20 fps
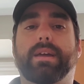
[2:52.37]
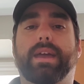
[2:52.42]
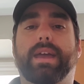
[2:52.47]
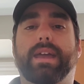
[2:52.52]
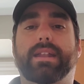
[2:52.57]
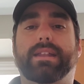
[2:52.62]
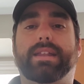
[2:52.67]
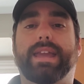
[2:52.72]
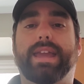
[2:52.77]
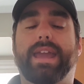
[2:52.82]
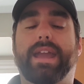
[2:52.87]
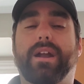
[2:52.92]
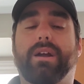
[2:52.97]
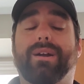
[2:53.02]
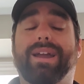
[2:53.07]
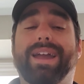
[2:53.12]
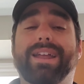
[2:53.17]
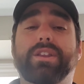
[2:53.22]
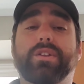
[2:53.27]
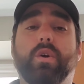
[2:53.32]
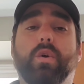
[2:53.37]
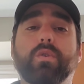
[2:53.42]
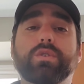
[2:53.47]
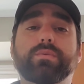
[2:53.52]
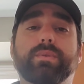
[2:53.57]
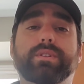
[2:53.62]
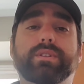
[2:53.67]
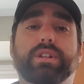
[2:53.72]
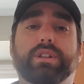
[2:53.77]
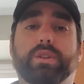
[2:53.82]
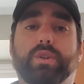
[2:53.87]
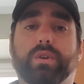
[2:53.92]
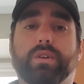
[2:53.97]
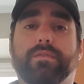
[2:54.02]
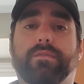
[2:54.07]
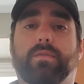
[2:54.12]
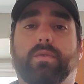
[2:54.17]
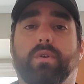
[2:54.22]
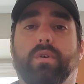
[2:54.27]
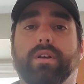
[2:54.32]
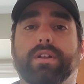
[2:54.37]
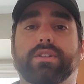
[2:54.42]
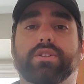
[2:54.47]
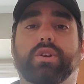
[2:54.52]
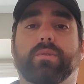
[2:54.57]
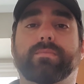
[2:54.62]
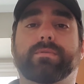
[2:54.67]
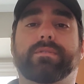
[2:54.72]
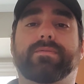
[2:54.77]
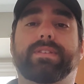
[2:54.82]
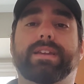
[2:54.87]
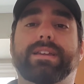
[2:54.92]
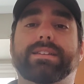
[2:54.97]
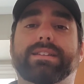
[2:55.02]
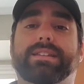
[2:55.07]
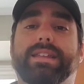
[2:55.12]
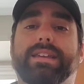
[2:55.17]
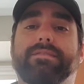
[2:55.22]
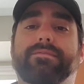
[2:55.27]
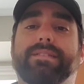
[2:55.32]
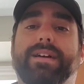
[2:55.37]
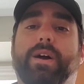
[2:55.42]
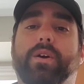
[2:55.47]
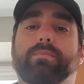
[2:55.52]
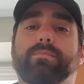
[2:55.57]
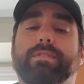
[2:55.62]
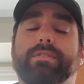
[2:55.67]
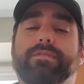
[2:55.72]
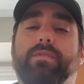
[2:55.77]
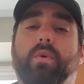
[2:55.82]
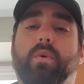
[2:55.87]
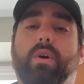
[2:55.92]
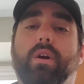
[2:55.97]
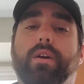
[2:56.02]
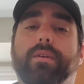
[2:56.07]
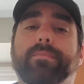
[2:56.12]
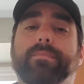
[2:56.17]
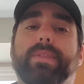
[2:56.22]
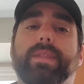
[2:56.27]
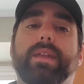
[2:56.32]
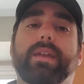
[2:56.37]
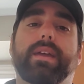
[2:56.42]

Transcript: and care and knows what to look for in terms of things that they found before,